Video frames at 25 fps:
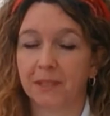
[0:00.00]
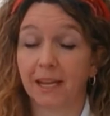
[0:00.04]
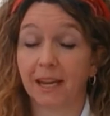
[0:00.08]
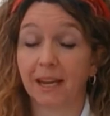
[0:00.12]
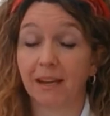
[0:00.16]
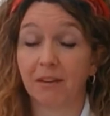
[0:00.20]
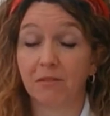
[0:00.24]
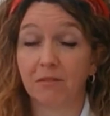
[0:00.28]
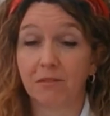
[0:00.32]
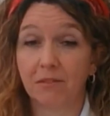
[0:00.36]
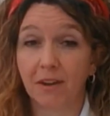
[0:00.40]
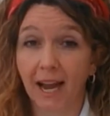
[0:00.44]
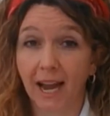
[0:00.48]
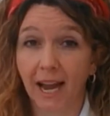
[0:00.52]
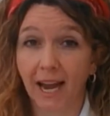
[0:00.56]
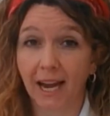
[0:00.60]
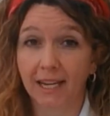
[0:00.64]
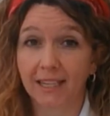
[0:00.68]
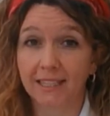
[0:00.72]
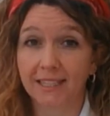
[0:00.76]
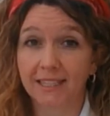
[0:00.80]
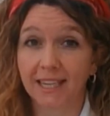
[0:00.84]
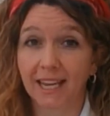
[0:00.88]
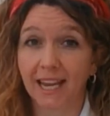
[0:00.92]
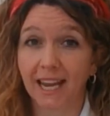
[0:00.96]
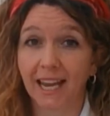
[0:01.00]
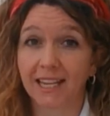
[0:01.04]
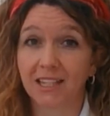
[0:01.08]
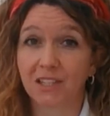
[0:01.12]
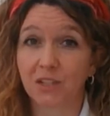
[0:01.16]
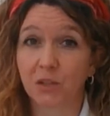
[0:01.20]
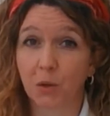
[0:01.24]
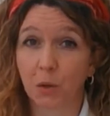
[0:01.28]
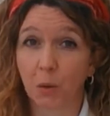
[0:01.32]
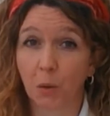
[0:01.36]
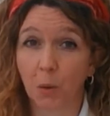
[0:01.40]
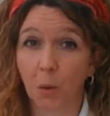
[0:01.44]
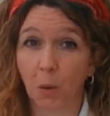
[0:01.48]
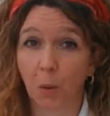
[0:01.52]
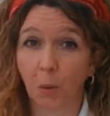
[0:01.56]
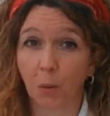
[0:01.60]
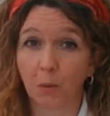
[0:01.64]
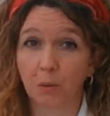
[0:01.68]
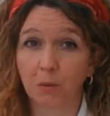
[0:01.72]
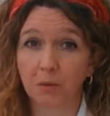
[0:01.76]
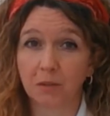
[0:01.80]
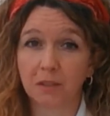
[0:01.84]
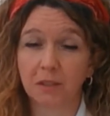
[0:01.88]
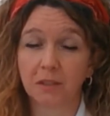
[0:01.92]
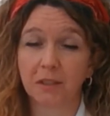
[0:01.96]
In fact, it's
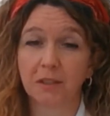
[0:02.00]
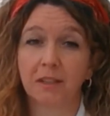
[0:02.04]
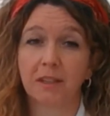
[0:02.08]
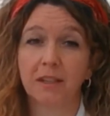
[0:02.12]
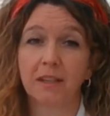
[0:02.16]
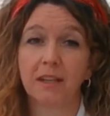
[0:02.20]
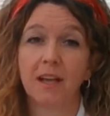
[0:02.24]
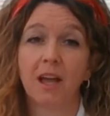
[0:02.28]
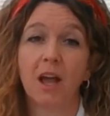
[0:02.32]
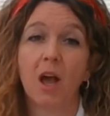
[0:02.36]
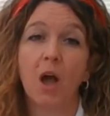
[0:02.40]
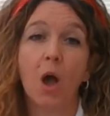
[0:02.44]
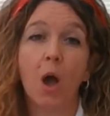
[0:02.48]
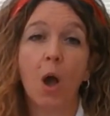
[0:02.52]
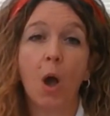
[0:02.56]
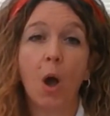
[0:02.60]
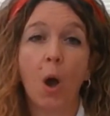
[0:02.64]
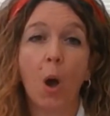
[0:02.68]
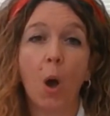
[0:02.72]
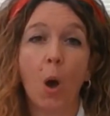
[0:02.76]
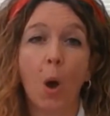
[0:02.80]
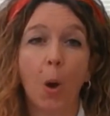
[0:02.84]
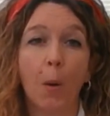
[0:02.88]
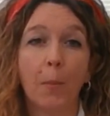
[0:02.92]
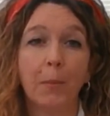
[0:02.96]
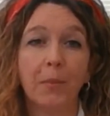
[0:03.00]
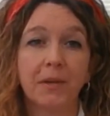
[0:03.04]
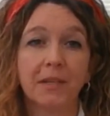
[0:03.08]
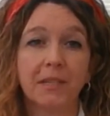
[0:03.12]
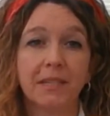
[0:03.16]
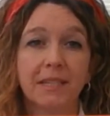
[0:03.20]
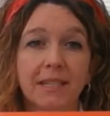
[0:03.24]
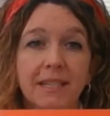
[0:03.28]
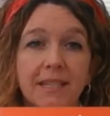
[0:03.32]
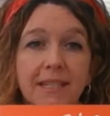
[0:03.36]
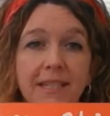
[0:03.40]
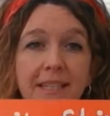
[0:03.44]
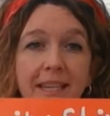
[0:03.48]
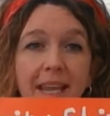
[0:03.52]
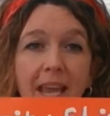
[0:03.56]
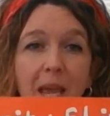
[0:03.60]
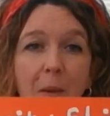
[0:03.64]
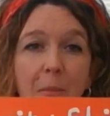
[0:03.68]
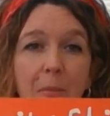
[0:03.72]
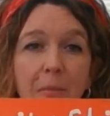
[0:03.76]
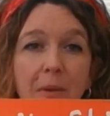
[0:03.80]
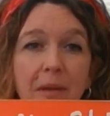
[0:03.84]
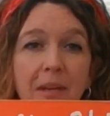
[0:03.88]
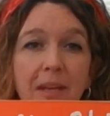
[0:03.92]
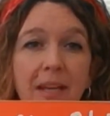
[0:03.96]
called Hoppity
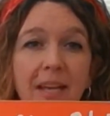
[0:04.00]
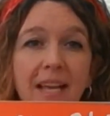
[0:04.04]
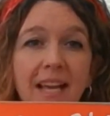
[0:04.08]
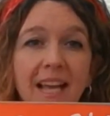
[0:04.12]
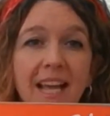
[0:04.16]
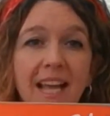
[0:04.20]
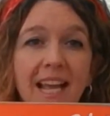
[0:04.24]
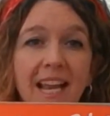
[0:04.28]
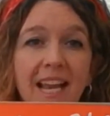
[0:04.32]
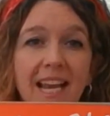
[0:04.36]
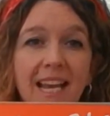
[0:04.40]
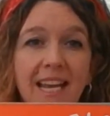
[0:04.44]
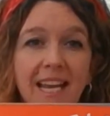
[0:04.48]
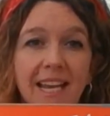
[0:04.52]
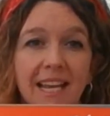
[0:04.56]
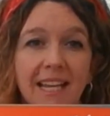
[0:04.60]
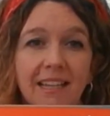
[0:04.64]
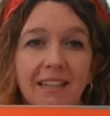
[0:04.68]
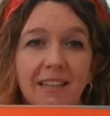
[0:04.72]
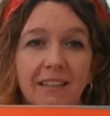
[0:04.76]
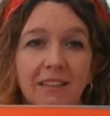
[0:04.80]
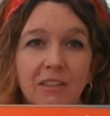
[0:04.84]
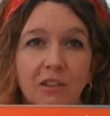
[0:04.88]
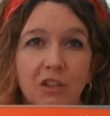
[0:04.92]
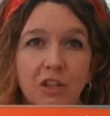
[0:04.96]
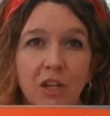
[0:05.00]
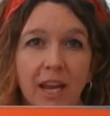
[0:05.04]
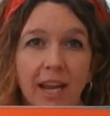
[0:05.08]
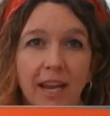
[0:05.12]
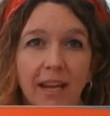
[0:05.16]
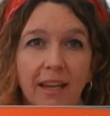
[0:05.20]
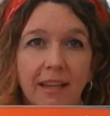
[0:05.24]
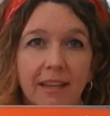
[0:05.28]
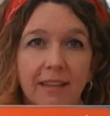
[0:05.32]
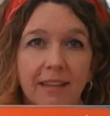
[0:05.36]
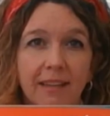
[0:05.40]
Skip Little Chick.